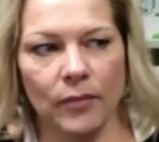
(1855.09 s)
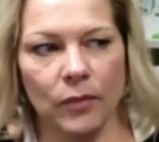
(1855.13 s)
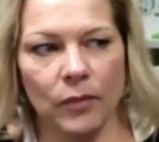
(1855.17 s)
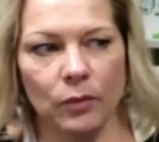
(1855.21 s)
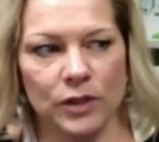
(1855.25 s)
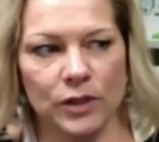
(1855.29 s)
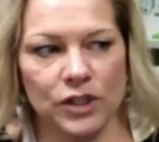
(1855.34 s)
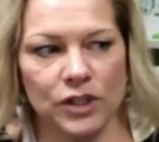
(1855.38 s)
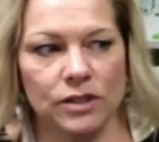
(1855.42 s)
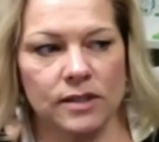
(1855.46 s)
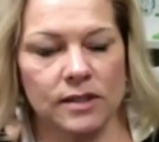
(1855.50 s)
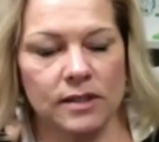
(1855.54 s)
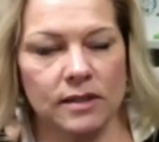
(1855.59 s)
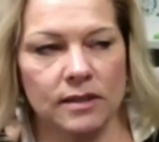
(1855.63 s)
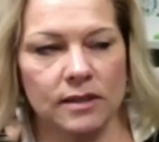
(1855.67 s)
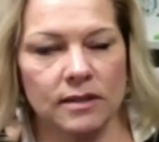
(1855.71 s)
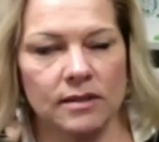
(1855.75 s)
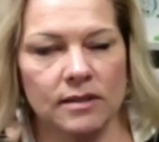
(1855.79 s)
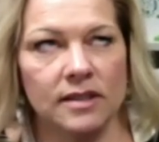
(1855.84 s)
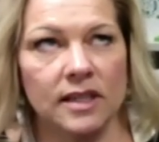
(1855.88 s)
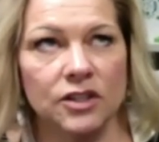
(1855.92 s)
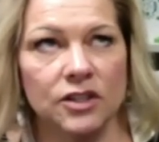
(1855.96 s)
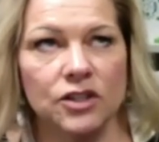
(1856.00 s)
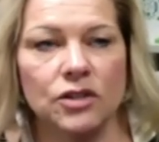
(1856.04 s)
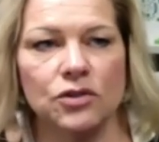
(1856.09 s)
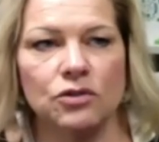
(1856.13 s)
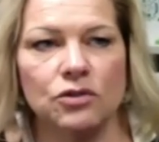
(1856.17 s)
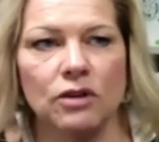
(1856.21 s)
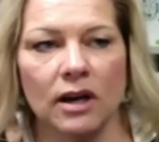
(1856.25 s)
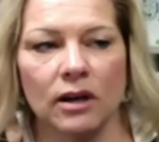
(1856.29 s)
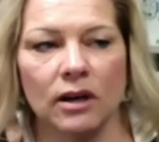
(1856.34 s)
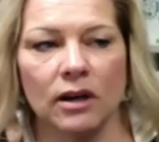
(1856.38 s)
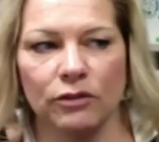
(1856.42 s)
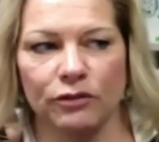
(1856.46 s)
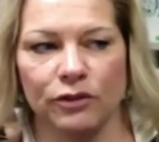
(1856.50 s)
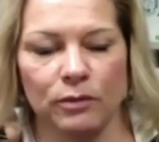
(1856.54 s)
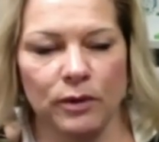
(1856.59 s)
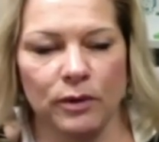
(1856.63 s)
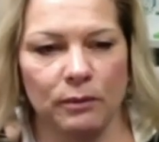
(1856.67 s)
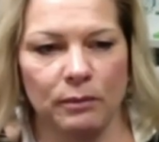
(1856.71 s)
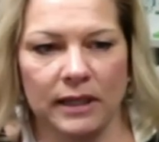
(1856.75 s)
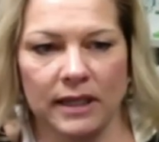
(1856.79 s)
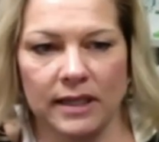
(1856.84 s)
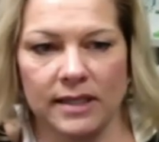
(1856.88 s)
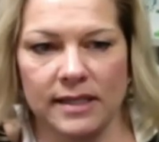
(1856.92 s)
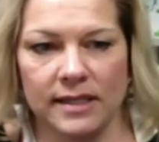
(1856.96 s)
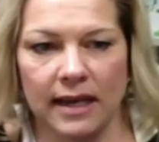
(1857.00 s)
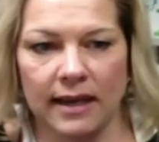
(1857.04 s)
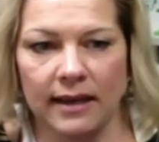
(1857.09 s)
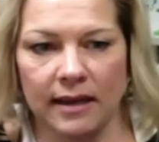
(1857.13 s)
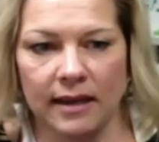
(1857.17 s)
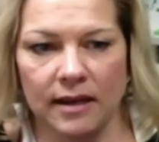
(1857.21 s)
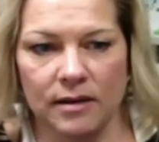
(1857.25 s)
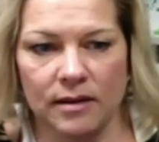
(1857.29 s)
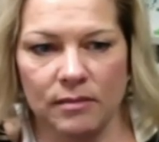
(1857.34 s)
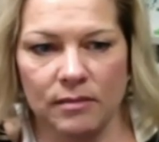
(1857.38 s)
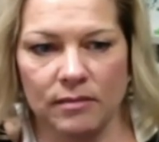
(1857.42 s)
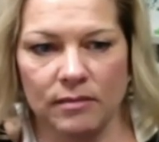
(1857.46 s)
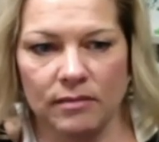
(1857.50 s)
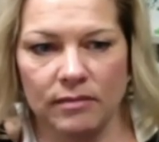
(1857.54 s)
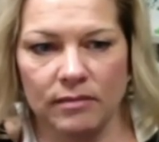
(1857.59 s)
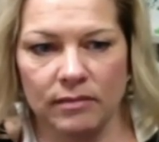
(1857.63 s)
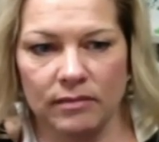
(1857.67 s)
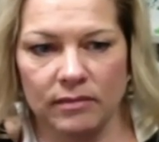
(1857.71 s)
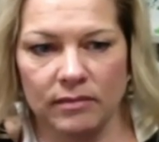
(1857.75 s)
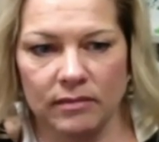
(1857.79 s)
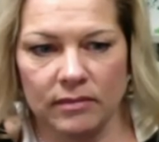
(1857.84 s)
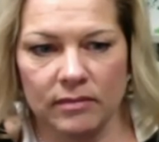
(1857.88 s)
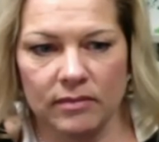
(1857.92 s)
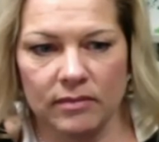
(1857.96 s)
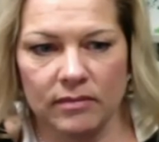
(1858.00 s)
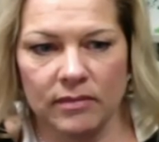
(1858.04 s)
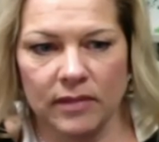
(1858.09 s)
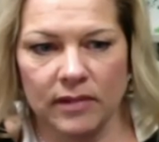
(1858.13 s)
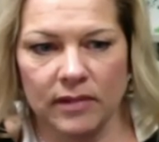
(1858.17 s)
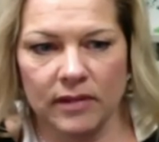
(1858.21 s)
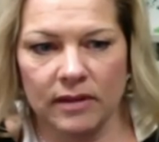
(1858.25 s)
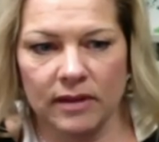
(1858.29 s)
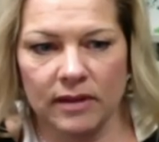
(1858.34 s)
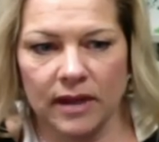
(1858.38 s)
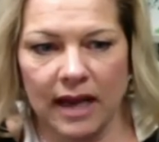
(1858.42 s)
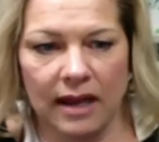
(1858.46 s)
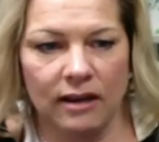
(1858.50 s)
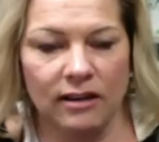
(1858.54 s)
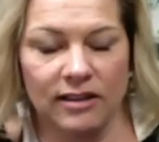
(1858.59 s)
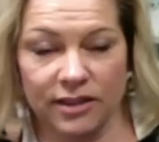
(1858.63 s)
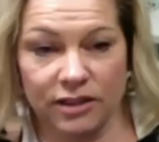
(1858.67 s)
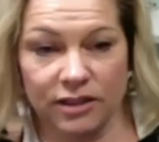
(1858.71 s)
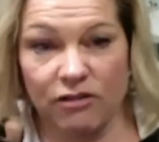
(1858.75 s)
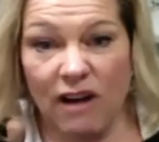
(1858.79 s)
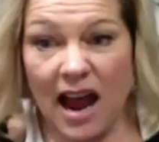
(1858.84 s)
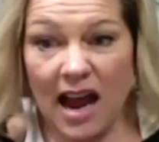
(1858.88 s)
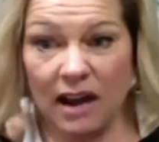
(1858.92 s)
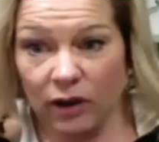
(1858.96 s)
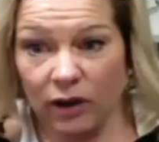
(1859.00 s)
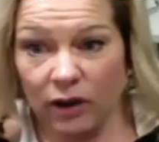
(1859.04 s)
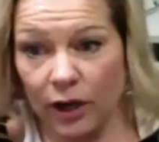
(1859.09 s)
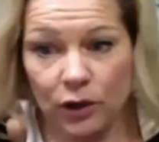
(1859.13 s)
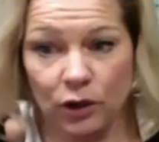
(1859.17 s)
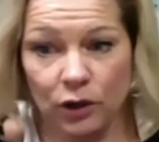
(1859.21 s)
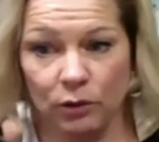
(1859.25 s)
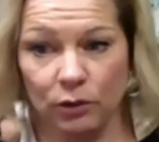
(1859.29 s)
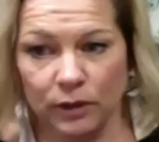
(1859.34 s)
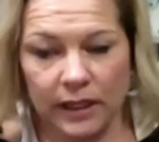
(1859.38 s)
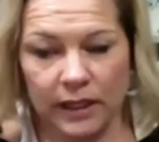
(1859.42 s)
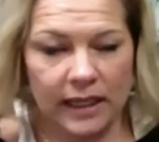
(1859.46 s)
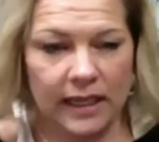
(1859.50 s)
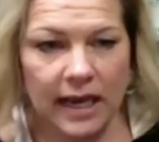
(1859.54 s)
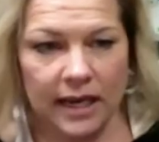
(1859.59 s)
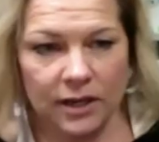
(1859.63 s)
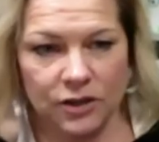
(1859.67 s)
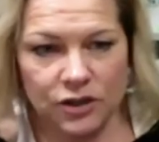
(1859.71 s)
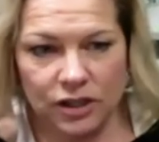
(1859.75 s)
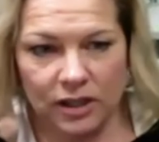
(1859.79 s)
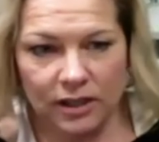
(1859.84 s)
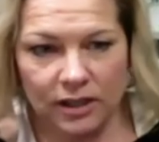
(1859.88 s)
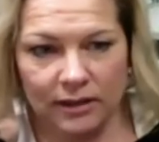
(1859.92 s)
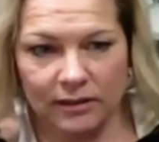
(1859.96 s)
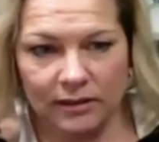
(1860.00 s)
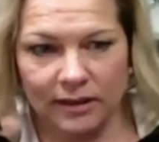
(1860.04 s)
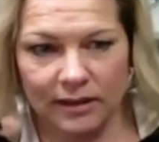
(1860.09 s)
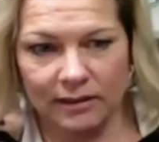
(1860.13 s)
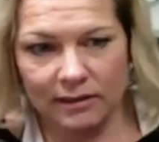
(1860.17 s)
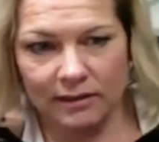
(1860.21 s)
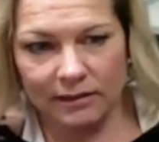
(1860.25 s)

Which is such a struggle for me because I thrive on human connection. And